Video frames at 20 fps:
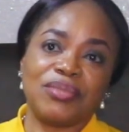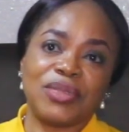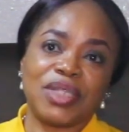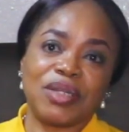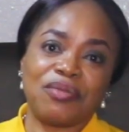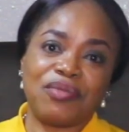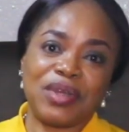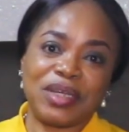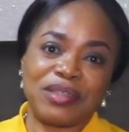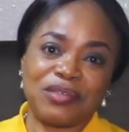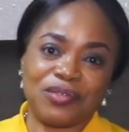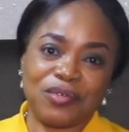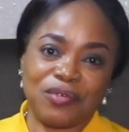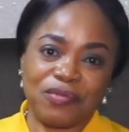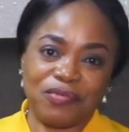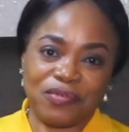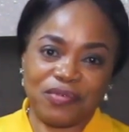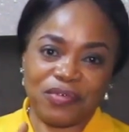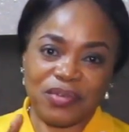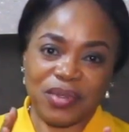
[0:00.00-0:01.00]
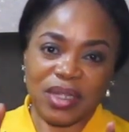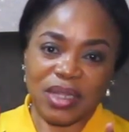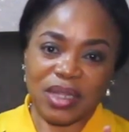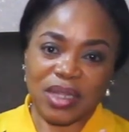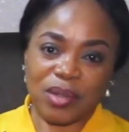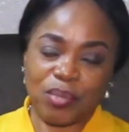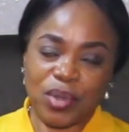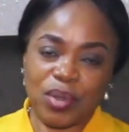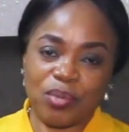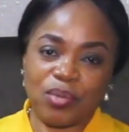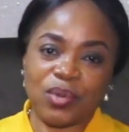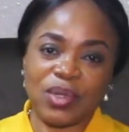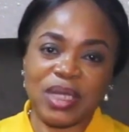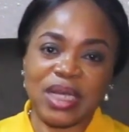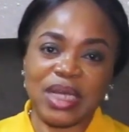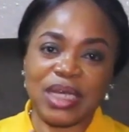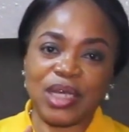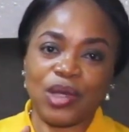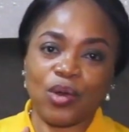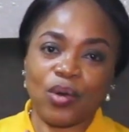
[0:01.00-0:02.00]
the rest of the people
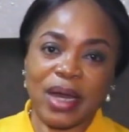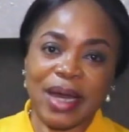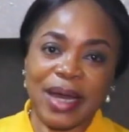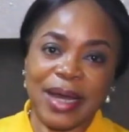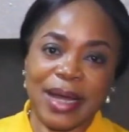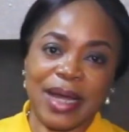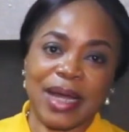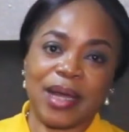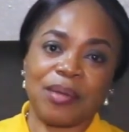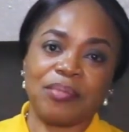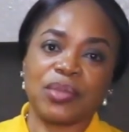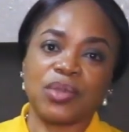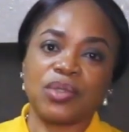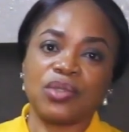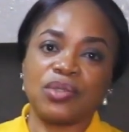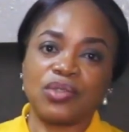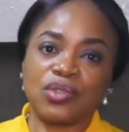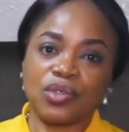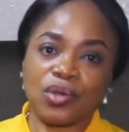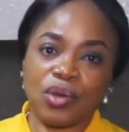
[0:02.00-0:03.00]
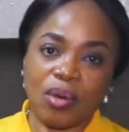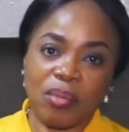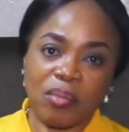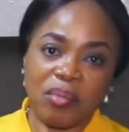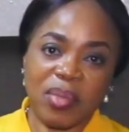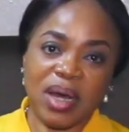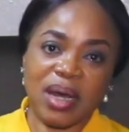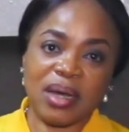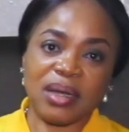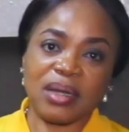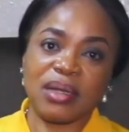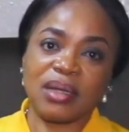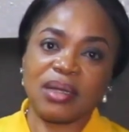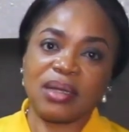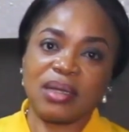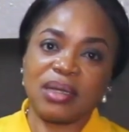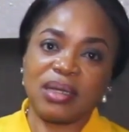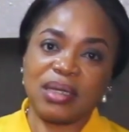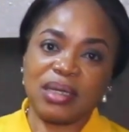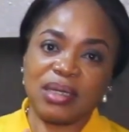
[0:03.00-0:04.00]
in your camp to come back
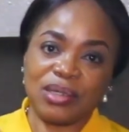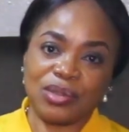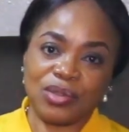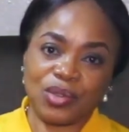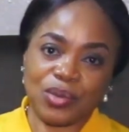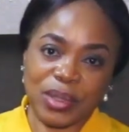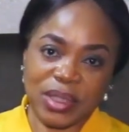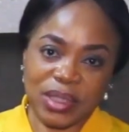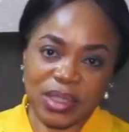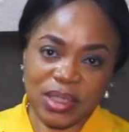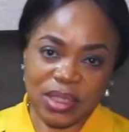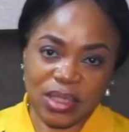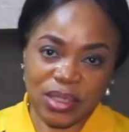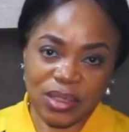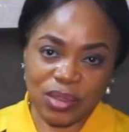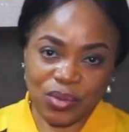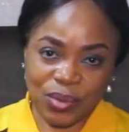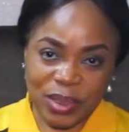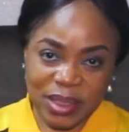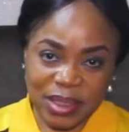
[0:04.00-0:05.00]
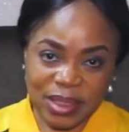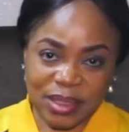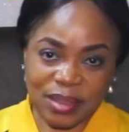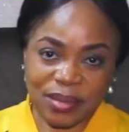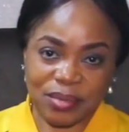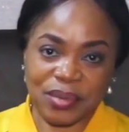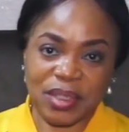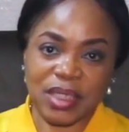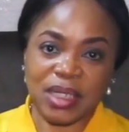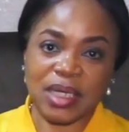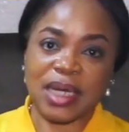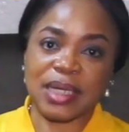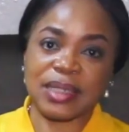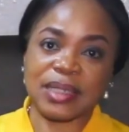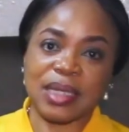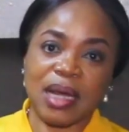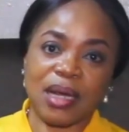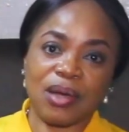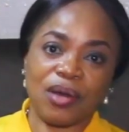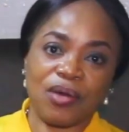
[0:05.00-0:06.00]
in 2023
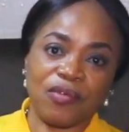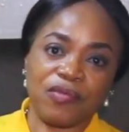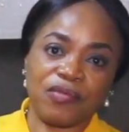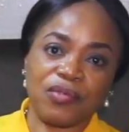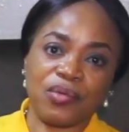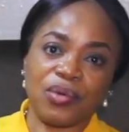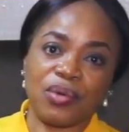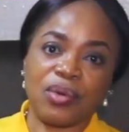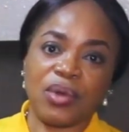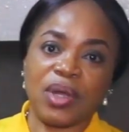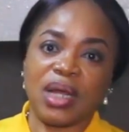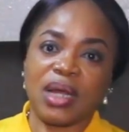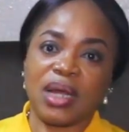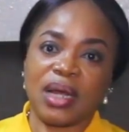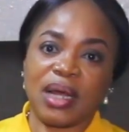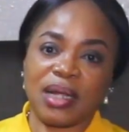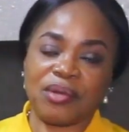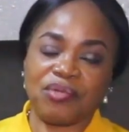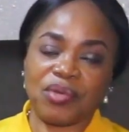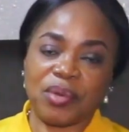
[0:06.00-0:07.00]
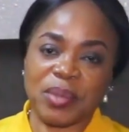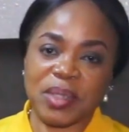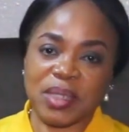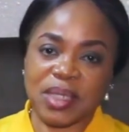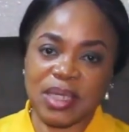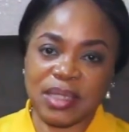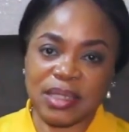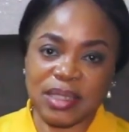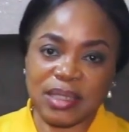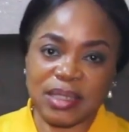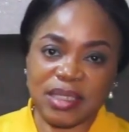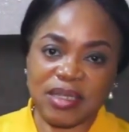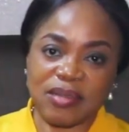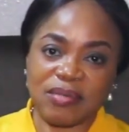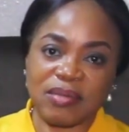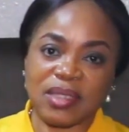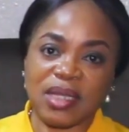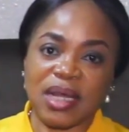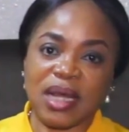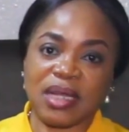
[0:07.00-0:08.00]
as our governor and
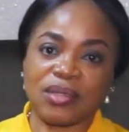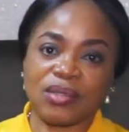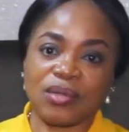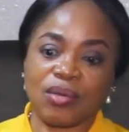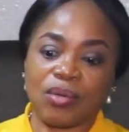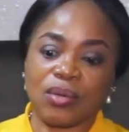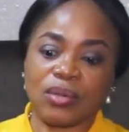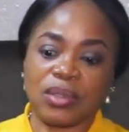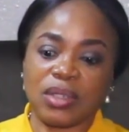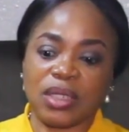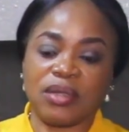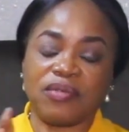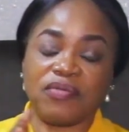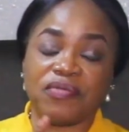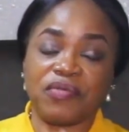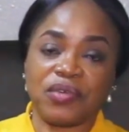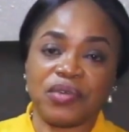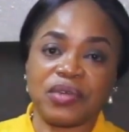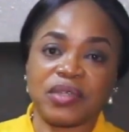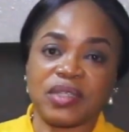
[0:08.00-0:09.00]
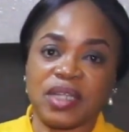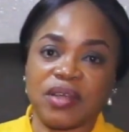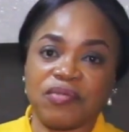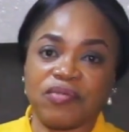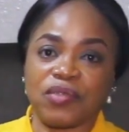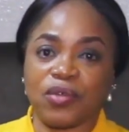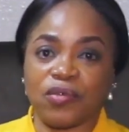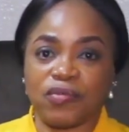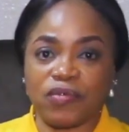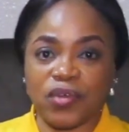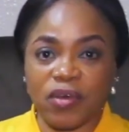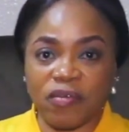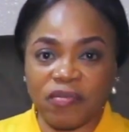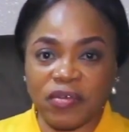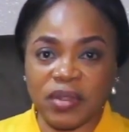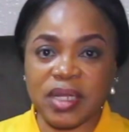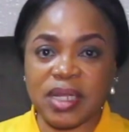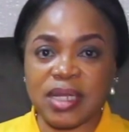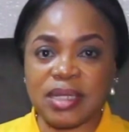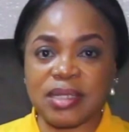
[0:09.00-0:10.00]
representatives at all the various levels of
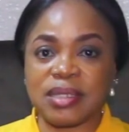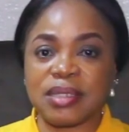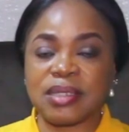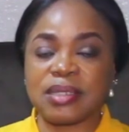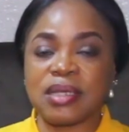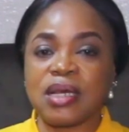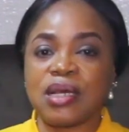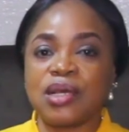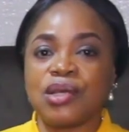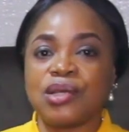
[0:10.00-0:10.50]
governance.